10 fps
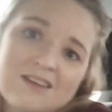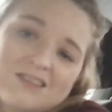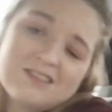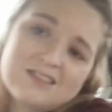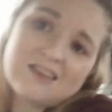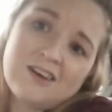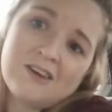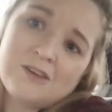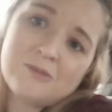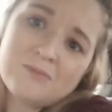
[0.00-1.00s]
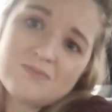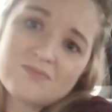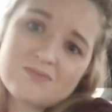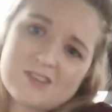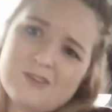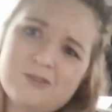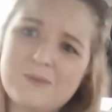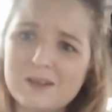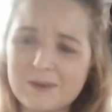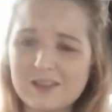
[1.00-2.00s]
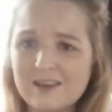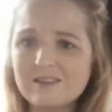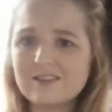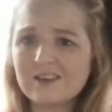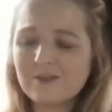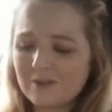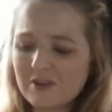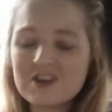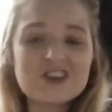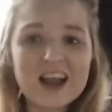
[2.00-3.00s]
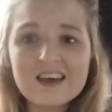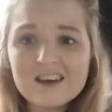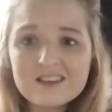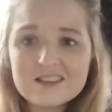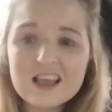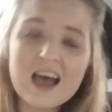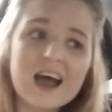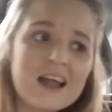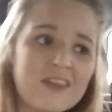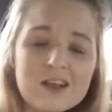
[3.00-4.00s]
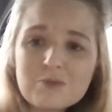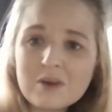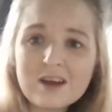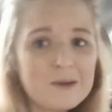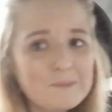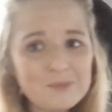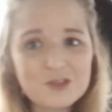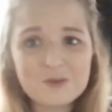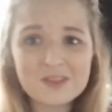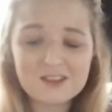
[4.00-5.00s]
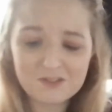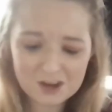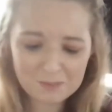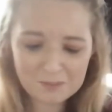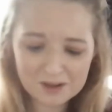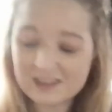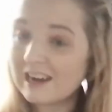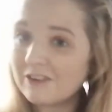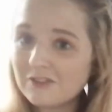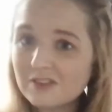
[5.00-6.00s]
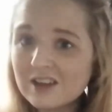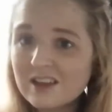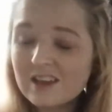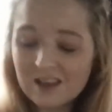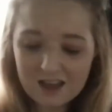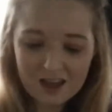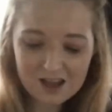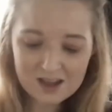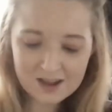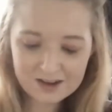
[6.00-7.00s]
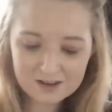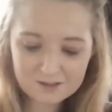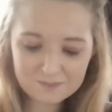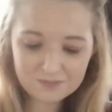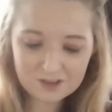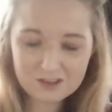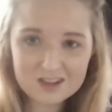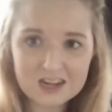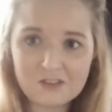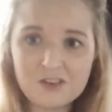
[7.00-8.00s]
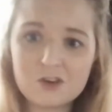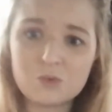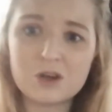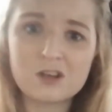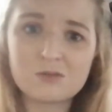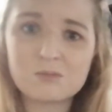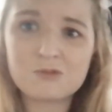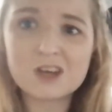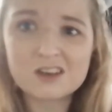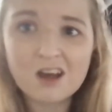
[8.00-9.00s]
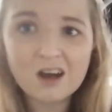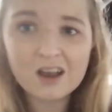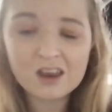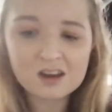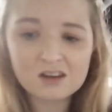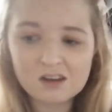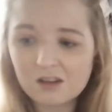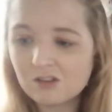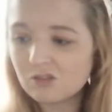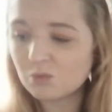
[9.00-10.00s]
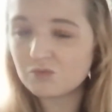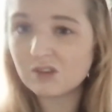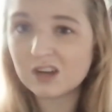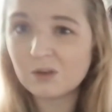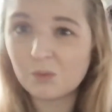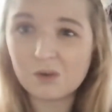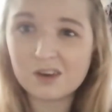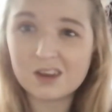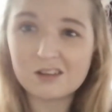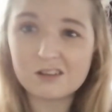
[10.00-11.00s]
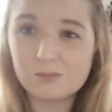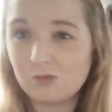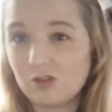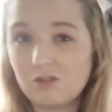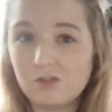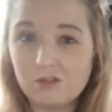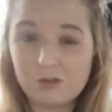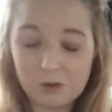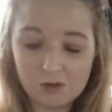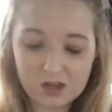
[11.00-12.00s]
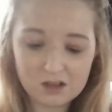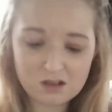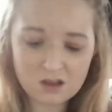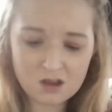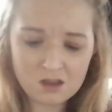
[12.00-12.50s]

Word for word: So it's all a mess right there. So I'm very jealous, and that's why I'm doing this video by myself. And as I said, I finished work, so I'm pretty tired, and I just really wanted some junk food, to be honest.